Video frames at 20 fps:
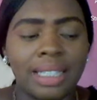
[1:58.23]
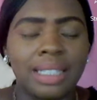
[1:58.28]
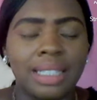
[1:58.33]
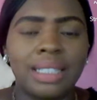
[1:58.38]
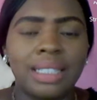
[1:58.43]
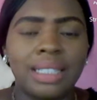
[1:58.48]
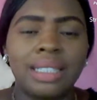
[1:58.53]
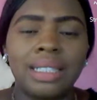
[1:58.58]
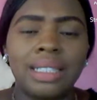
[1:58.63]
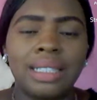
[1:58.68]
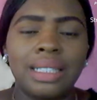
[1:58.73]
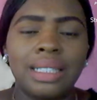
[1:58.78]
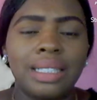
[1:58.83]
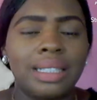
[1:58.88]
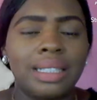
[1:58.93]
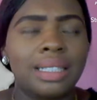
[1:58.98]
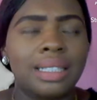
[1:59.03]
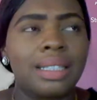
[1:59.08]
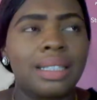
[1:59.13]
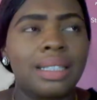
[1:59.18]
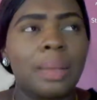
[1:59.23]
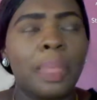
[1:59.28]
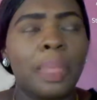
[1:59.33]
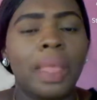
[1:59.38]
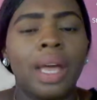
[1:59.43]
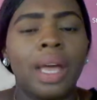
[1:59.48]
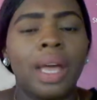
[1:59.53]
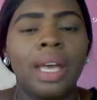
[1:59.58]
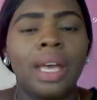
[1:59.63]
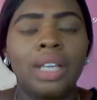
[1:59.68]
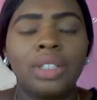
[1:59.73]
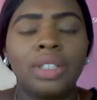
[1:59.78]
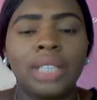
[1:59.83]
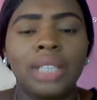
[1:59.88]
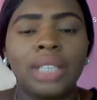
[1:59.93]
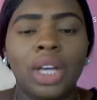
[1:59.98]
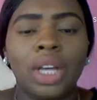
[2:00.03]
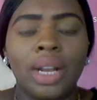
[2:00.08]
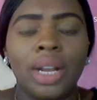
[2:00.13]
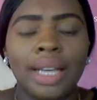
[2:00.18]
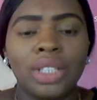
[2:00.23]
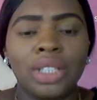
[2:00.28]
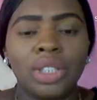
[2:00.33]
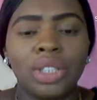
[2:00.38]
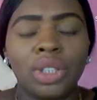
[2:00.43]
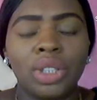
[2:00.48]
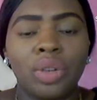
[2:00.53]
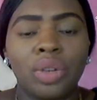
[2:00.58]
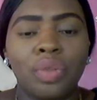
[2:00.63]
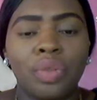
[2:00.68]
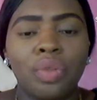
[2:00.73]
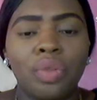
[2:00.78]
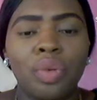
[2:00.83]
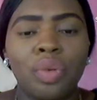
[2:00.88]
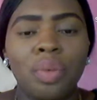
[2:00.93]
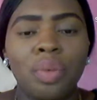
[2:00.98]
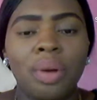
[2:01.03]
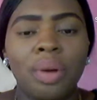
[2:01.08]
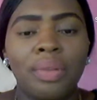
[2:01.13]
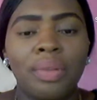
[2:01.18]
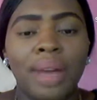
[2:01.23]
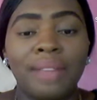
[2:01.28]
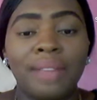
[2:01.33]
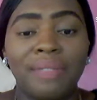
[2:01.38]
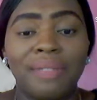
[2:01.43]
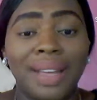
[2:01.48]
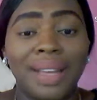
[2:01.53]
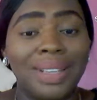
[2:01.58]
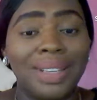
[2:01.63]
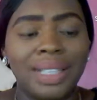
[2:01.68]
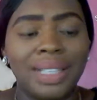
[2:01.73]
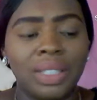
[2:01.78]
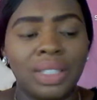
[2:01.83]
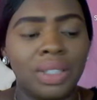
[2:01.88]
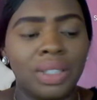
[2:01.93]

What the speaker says: it's just a collection of human rights violations,